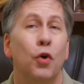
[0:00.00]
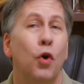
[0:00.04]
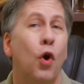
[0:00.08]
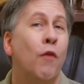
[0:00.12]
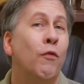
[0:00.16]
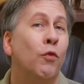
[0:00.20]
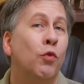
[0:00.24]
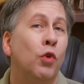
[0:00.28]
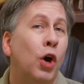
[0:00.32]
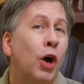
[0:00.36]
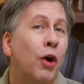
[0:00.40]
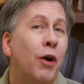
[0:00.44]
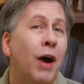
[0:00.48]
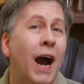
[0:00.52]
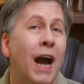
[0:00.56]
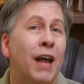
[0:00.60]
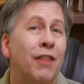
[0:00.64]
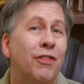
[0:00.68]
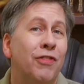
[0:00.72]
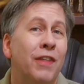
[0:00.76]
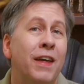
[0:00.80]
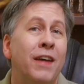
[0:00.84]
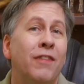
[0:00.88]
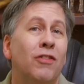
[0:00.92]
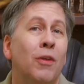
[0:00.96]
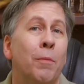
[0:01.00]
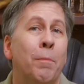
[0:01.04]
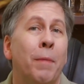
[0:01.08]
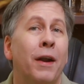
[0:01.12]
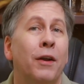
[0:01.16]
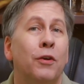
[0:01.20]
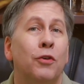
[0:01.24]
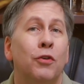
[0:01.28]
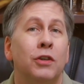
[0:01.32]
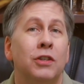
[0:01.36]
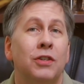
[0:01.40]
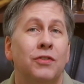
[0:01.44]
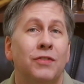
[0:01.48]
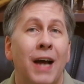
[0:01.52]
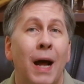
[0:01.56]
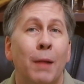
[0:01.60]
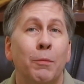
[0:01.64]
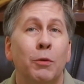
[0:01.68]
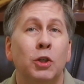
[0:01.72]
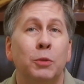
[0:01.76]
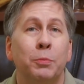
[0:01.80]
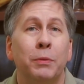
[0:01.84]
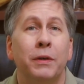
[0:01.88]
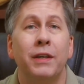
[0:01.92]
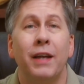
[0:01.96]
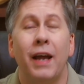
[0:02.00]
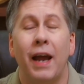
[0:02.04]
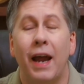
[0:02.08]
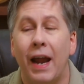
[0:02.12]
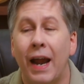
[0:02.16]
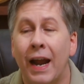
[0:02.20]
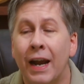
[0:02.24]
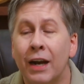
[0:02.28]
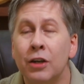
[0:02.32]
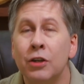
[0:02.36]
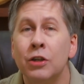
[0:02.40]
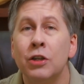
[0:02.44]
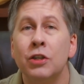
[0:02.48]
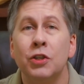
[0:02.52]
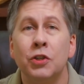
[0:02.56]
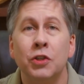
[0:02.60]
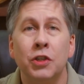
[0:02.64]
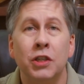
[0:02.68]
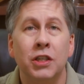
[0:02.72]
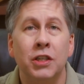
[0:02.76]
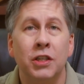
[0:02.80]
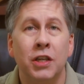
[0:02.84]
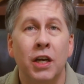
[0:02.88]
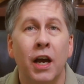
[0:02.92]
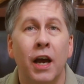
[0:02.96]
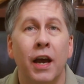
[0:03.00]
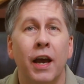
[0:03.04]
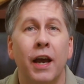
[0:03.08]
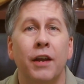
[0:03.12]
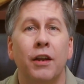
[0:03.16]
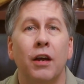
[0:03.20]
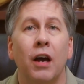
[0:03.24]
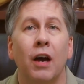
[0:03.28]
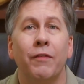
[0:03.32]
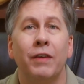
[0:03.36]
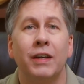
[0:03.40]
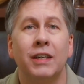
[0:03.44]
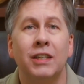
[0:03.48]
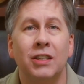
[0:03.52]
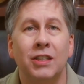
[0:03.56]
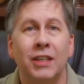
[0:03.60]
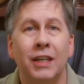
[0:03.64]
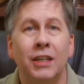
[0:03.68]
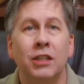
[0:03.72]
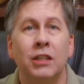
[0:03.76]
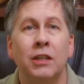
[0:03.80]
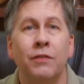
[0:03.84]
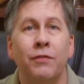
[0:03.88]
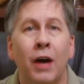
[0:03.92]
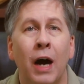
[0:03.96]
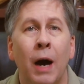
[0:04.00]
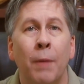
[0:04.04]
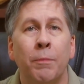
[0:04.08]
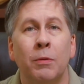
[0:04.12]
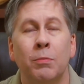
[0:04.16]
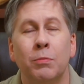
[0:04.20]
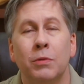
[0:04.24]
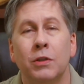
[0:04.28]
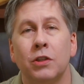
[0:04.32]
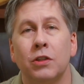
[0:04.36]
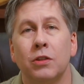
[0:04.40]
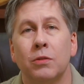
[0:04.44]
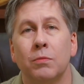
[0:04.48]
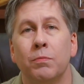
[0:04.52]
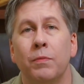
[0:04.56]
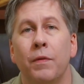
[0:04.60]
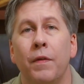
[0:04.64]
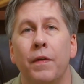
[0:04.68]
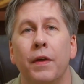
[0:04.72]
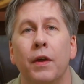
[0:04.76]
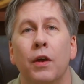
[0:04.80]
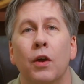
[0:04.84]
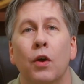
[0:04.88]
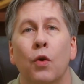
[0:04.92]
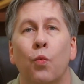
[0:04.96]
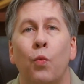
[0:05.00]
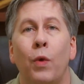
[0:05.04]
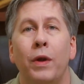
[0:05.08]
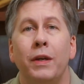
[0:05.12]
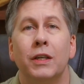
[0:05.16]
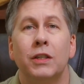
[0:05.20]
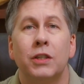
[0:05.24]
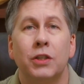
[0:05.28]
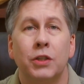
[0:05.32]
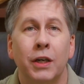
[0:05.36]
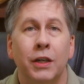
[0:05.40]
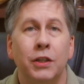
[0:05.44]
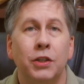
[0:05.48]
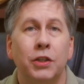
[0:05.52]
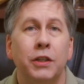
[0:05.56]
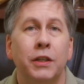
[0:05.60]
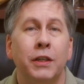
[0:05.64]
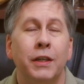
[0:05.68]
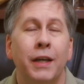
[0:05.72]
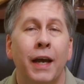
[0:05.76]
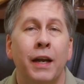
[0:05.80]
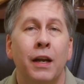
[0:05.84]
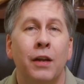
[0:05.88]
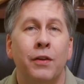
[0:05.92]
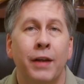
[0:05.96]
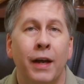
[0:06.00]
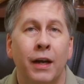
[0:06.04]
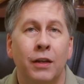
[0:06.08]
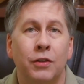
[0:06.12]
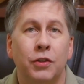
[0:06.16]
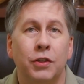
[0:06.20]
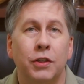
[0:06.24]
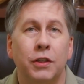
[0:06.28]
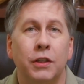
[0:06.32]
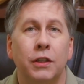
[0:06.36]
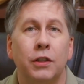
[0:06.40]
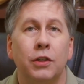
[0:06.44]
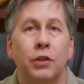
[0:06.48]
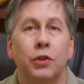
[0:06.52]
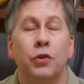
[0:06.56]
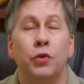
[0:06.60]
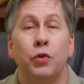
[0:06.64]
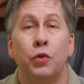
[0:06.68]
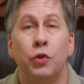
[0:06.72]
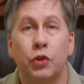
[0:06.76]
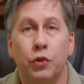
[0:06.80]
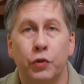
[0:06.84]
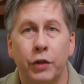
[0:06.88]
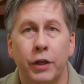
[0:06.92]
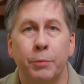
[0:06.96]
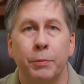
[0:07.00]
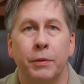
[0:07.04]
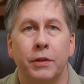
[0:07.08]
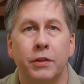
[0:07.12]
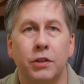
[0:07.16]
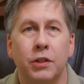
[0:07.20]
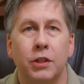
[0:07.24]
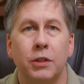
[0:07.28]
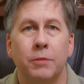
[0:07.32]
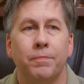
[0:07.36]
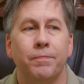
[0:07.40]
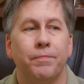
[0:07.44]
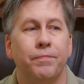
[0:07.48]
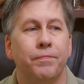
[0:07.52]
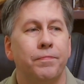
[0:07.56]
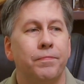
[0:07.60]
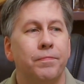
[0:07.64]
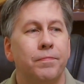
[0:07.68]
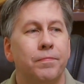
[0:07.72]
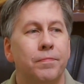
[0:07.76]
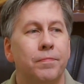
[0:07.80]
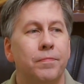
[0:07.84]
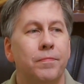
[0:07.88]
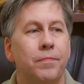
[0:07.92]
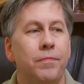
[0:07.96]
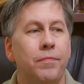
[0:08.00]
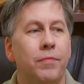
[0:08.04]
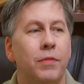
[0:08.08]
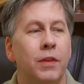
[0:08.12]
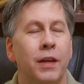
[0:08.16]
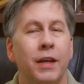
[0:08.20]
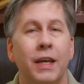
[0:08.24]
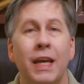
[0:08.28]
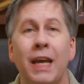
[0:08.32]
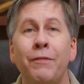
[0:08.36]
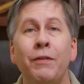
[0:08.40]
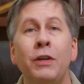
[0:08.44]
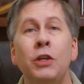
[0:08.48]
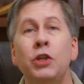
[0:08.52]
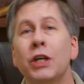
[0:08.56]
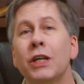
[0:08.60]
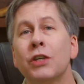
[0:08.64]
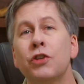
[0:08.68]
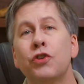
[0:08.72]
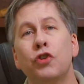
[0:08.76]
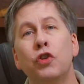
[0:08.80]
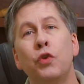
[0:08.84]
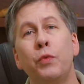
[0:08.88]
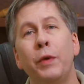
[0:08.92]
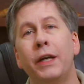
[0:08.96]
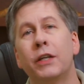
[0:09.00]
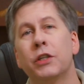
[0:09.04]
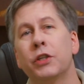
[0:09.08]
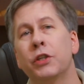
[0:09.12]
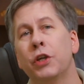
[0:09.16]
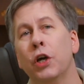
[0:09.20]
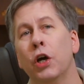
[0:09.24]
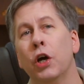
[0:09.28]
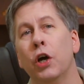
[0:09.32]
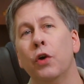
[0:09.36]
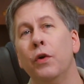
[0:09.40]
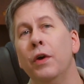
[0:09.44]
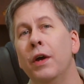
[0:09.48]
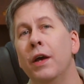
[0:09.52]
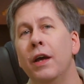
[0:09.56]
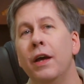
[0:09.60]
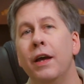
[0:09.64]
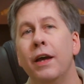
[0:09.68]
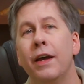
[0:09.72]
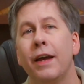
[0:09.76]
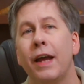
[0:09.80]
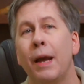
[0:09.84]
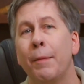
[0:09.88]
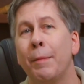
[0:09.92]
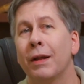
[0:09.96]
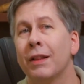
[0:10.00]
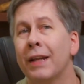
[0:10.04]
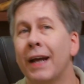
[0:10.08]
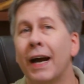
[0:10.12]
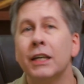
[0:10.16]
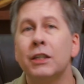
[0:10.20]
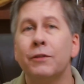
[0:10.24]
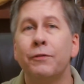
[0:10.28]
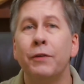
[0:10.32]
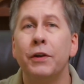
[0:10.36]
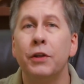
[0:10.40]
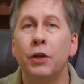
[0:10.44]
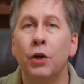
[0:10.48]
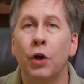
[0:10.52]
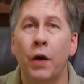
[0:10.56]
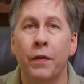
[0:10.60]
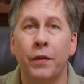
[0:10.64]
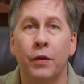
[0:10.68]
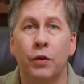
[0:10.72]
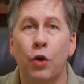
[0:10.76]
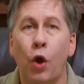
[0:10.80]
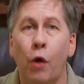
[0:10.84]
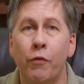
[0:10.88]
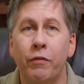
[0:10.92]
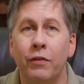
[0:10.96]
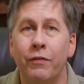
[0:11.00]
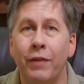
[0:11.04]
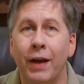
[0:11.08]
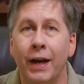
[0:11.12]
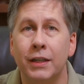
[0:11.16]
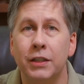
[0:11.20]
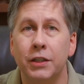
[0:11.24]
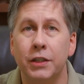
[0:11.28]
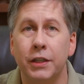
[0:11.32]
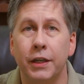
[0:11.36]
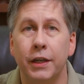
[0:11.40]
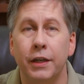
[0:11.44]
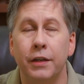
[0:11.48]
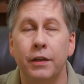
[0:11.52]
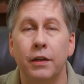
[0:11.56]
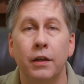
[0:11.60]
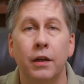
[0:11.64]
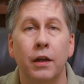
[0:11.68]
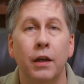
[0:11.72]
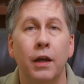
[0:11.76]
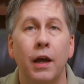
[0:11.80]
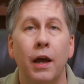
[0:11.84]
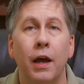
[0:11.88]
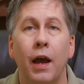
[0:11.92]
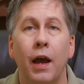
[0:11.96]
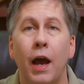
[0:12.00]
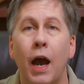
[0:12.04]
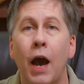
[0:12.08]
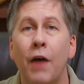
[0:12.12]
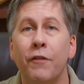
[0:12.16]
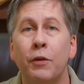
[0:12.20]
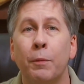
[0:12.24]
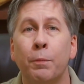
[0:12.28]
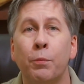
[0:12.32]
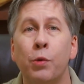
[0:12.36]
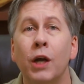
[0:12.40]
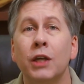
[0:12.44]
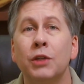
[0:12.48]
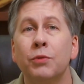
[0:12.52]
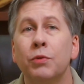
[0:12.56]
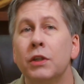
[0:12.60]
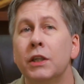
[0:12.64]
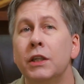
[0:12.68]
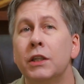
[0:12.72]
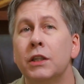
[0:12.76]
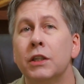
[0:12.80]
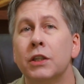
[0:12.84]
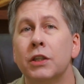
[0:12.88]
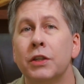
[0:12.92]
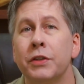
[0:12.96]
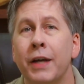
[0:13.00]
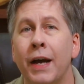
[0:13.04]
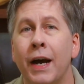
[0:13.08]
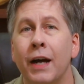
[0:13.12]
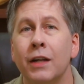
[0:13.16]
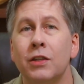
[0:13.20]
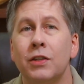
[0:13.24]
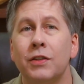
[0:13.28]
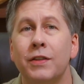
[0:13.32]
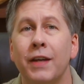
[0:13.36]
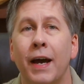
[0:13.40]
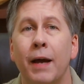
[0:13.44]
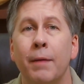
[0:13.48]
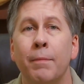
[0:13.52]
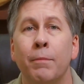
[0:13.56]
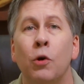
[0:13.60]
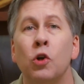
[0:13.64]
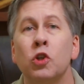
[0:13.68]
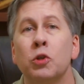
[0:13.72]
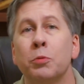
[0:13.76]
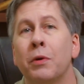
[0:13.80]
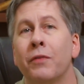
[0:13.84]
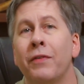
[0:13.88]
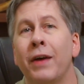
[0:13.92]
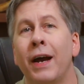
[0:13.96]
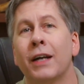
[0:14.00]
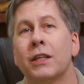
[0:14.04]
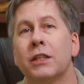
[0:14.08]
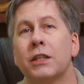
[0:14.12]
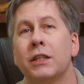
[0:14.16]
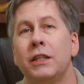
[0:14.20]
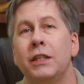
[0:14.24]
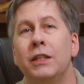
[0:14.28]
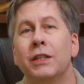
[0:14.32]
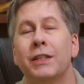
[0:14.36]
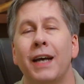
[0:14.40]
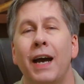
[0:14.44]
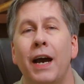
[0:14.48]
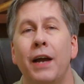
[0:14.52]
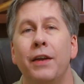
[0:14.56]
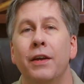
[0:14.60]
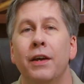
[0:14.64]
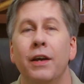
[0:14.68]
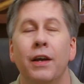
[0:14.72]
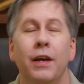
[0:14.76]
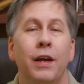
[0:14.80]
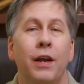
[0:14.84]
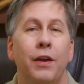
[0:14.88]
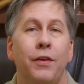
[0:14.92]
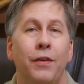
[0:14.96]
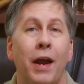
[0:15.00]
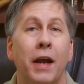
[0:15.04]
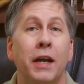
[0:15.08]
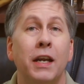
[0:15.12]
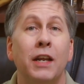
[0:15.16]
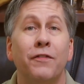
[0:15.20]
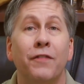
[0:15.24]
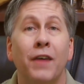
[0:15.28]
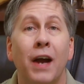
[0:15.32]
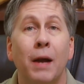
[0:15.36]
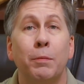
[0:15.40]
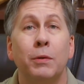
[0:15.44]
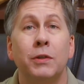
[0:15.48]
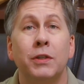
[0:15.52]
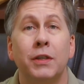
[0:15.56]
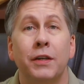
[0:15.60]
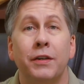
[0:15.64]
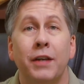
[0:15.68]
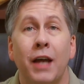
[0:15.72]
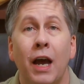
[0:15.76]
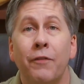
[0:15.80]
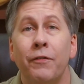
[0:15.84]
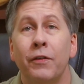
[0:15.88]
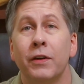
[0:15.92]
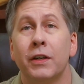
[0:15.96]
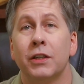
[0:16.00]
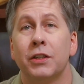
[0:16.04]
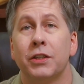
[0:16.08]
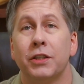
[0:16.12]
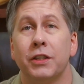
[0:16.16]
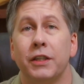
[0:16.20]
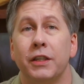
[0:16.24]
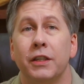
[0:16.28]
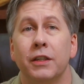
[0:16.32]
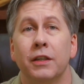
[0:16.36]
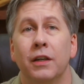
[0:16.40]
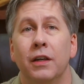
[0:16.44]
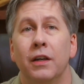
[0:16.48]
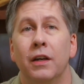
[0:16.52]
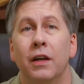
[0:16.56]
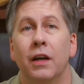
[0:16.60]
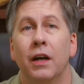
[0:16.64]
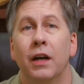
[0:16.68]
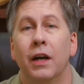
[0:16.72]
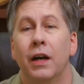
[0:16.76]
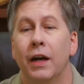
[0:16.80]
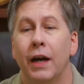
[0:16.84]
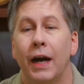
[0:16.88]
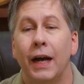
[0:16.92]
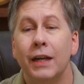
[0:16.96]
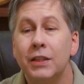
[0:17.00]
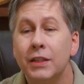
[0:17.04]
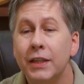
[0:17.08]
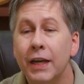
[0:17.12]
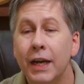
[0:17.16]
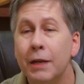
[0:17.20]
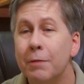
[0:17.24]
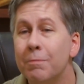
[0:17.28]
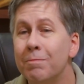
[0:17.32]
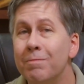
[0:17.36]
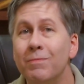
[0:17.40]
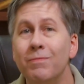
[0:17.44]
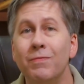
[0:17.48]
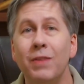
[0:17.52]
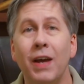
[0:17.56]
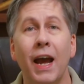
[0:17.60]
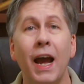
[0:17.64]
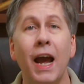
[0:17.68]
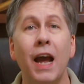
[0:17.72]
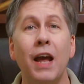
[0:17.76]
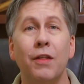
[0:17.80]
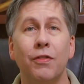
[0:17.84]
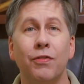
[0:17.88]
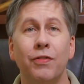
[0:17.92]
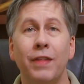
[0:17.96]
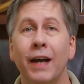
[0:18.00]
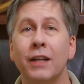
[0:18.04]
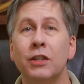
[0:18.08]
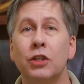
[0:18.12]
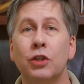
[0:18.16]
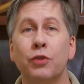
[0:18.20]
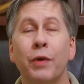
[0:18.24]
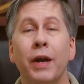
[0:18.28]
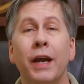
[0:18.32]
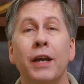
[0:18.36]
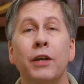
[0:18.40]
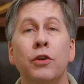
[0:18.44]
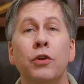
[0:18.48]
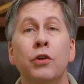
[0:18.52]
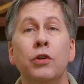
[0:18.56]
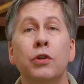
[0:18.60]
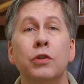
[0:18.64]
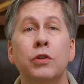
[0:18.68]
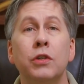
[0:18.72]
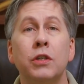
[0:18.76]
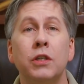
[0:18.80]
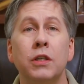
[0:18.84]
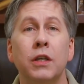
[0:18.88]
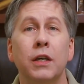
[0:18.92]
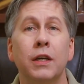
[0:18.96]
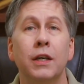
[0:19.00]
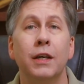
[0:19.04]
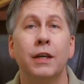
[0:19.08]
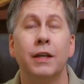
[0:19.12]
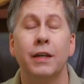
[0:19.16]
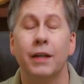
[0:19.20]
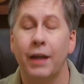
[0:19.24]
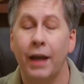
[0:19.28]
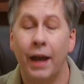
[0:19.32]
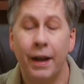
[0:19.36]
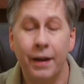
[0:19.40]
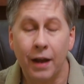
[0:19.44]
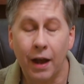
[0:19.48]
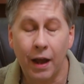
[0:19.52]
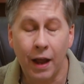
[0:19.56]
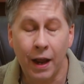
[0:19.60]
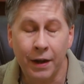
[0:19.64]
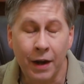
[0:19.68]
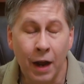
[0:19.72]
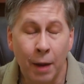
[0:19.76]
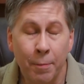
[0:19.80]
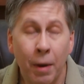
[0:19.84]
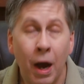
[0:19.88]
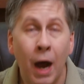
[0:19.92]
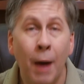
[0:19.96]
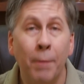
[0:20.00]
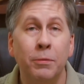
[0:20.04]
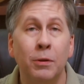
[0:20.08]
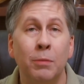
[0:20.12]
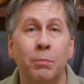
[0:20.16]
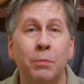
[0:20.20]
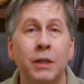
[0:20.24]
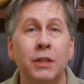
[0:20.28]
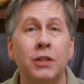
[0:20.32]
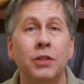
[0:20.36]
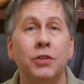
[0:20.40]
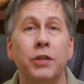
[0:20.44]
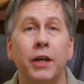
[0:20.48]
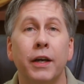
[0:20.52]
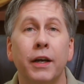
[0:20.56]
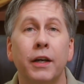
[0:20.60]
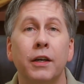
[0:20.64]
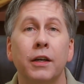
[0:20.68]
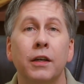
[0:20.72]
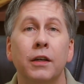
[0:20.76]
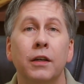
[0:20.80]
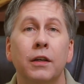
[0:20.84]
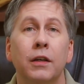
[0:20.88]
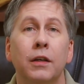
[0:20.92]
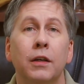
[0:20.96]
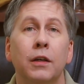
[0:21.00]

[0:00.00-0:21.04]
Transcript: Overall, I think the medical establishment errs on the side of excessive optimism when discussing and announcing new treatments. Even just two weeks ago, in my last video on the COVID vaccine, after press releases announced that multiple vaccines had 95% efficacy. I said, hey, that's great news, and, and I'm optimistic,